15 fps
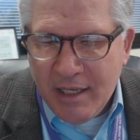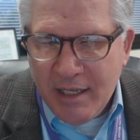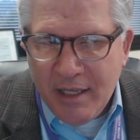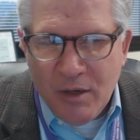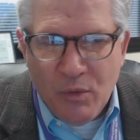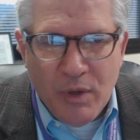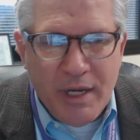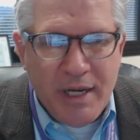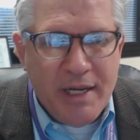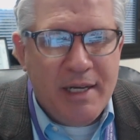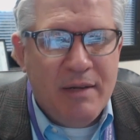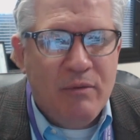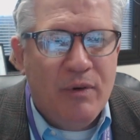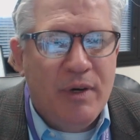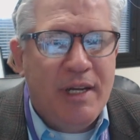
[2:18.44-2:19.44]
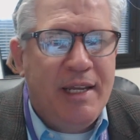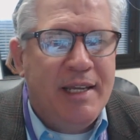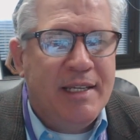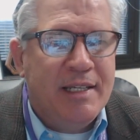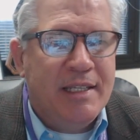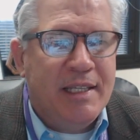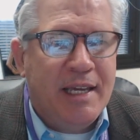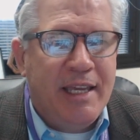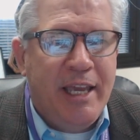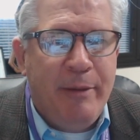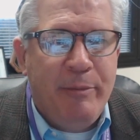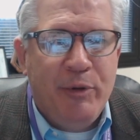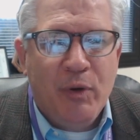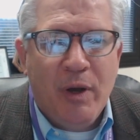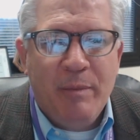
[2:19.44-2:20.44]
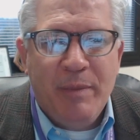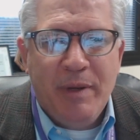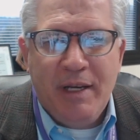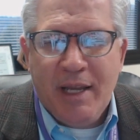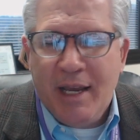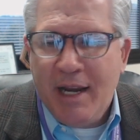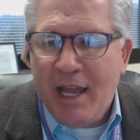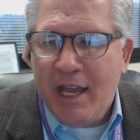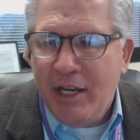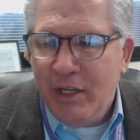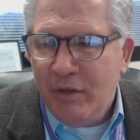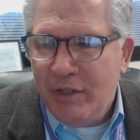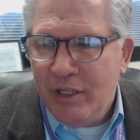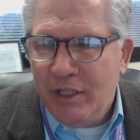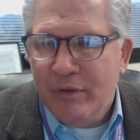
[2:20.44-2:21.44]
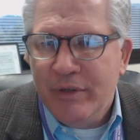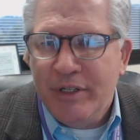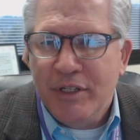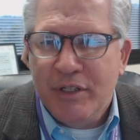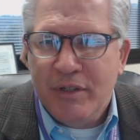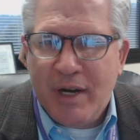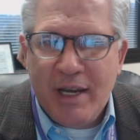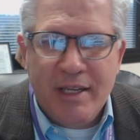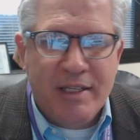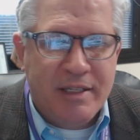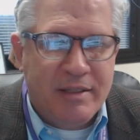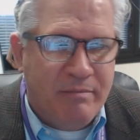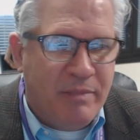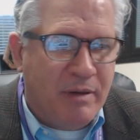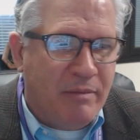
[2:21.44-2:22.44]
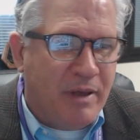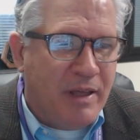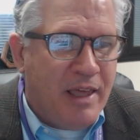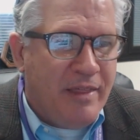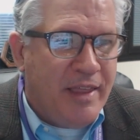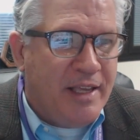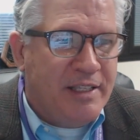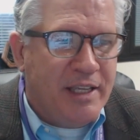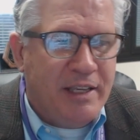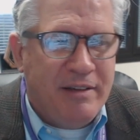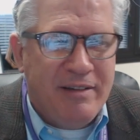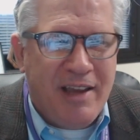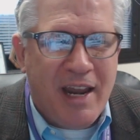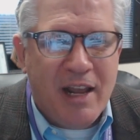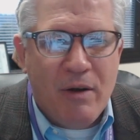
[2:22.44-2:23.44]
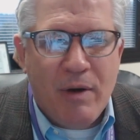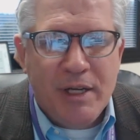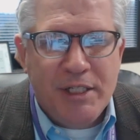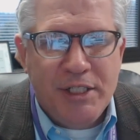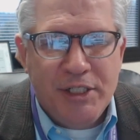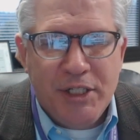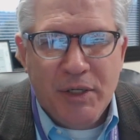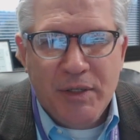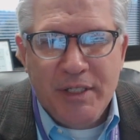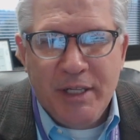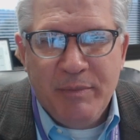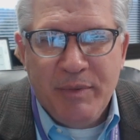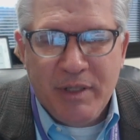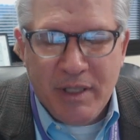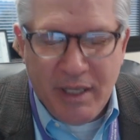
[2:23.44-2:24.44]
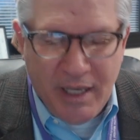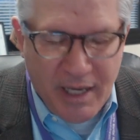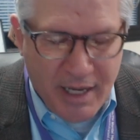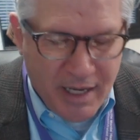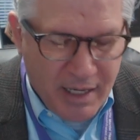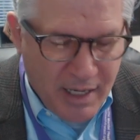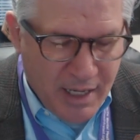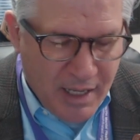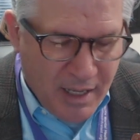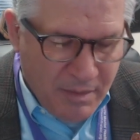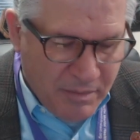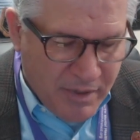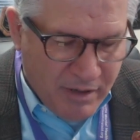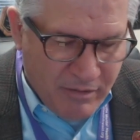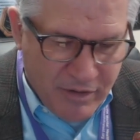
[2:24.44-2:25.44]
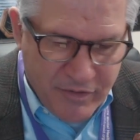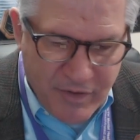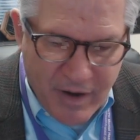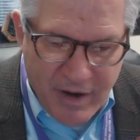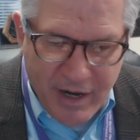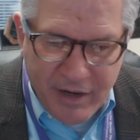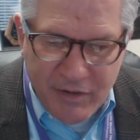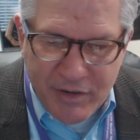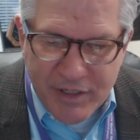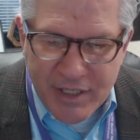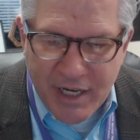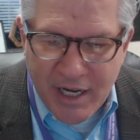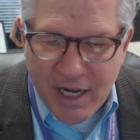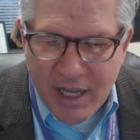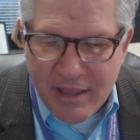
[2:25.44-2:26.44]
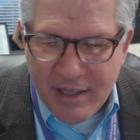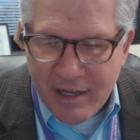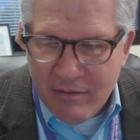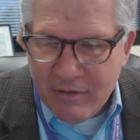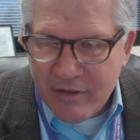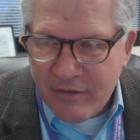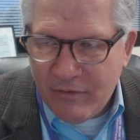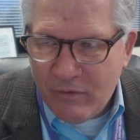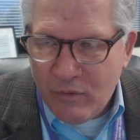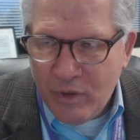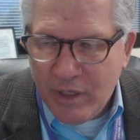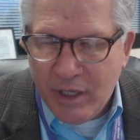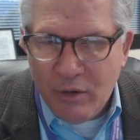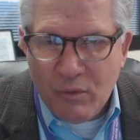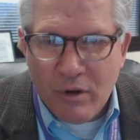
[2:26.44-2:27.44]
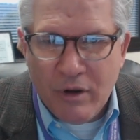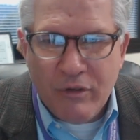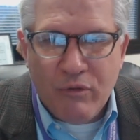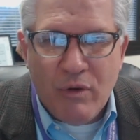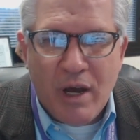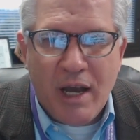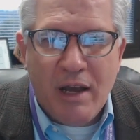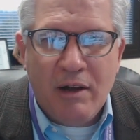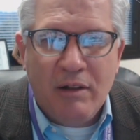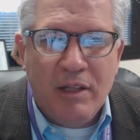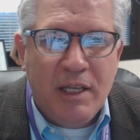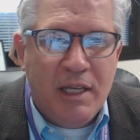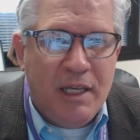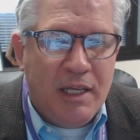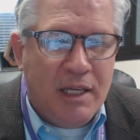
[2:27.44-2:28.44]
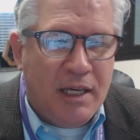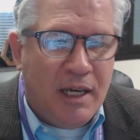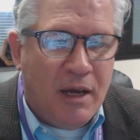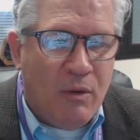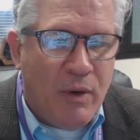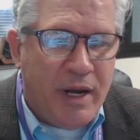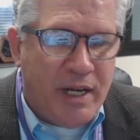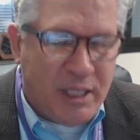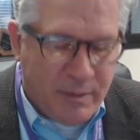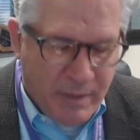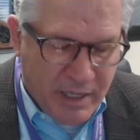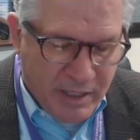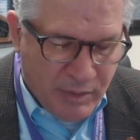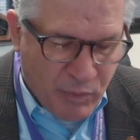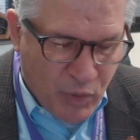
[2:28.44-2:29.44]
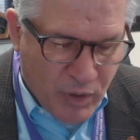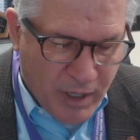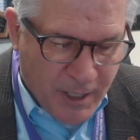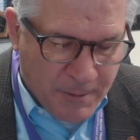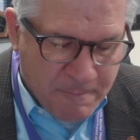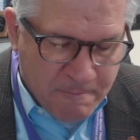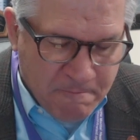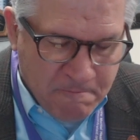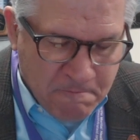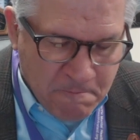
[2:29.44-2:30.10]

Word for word: Uh, you know what is it what is it that keeps you up at night how do you deal with stress blah, blah, things that kind of questions you don't typically get but it was very interesting and i thought it was a really worthwhile way to spend the morning.